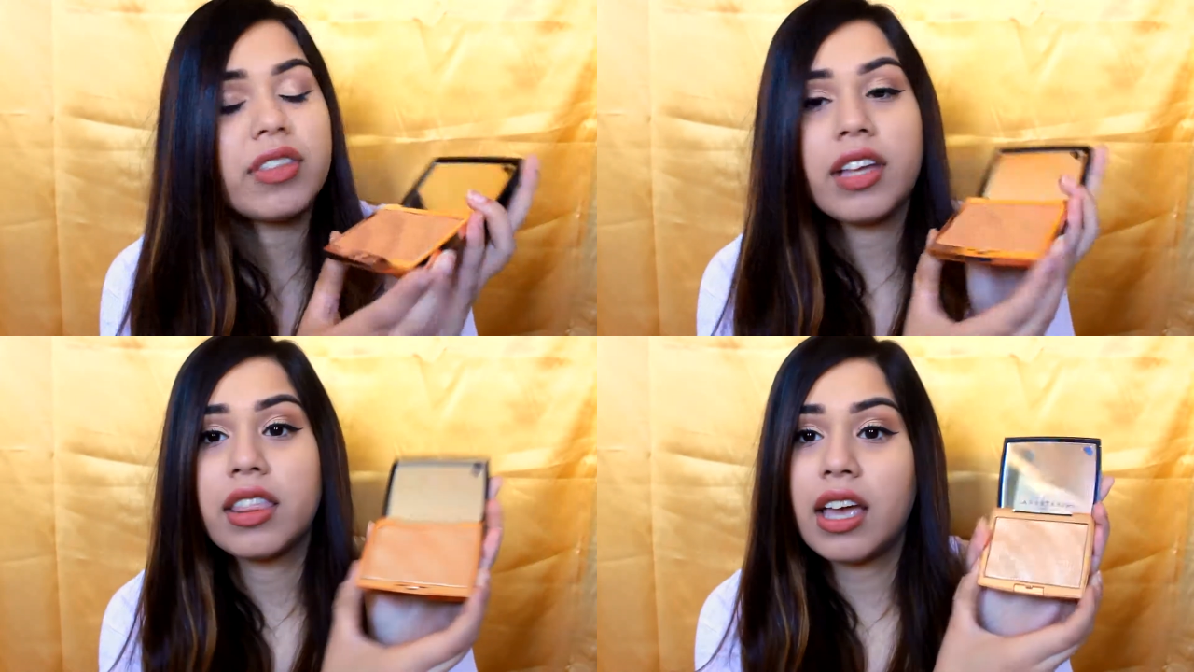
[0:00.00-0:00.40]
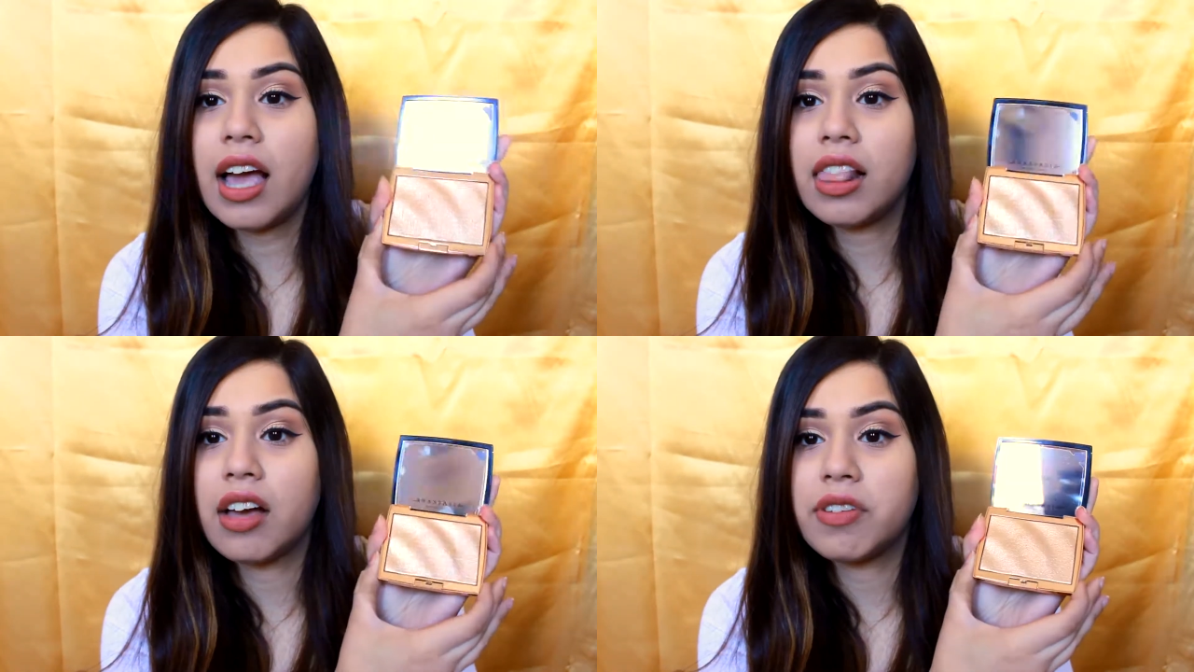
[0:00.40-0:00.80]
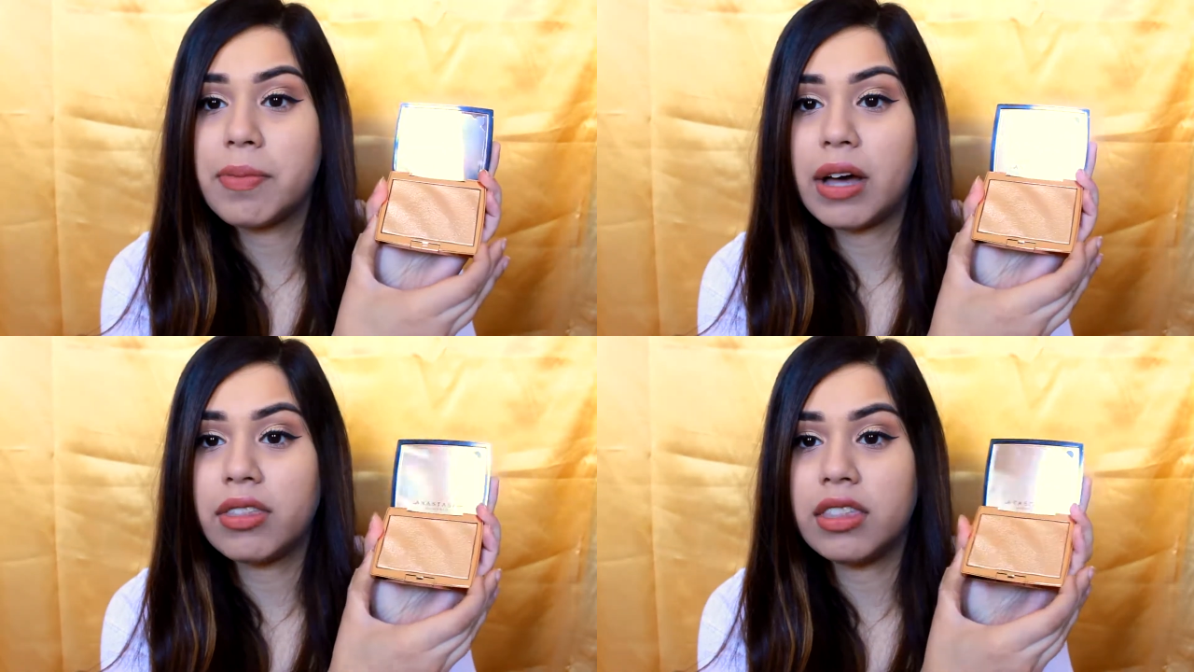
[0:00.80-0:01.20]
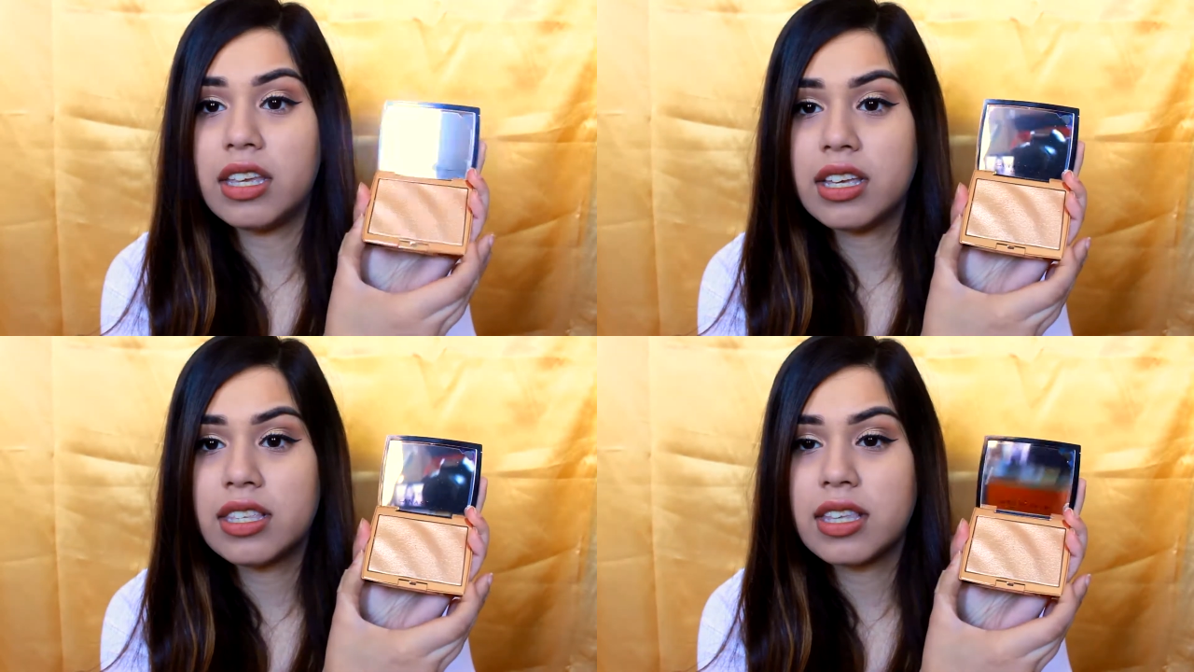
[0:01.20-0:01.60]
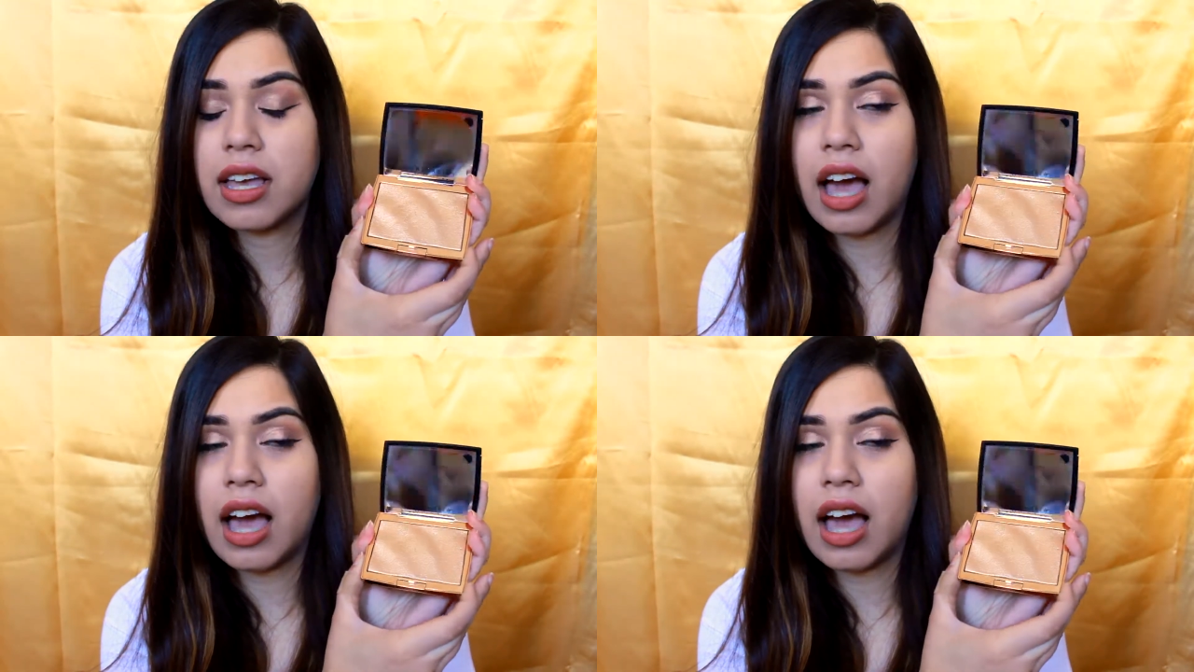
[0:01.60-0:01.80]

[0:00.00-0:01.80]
the thing I love about this